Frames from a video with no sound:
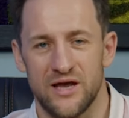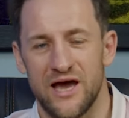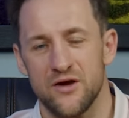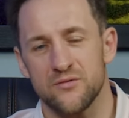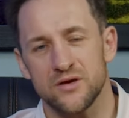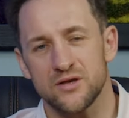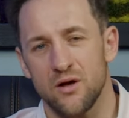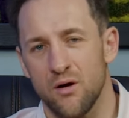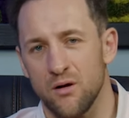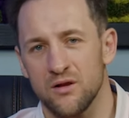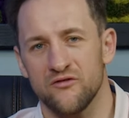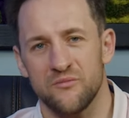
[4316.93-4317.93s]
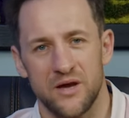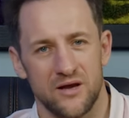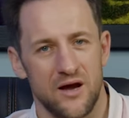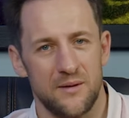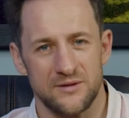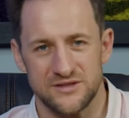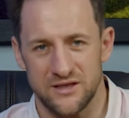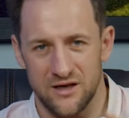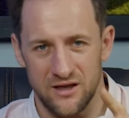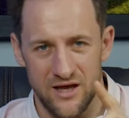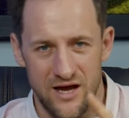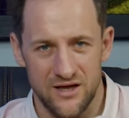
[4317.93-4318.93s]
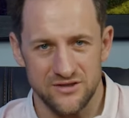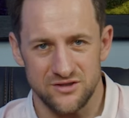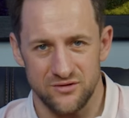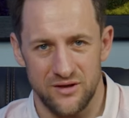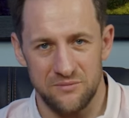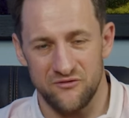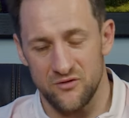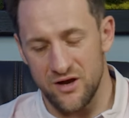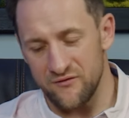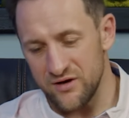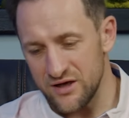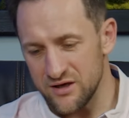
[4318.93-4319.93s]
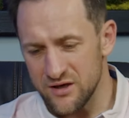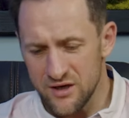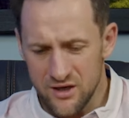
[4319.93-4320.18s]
I read all of my comments and I'll answer them if you have any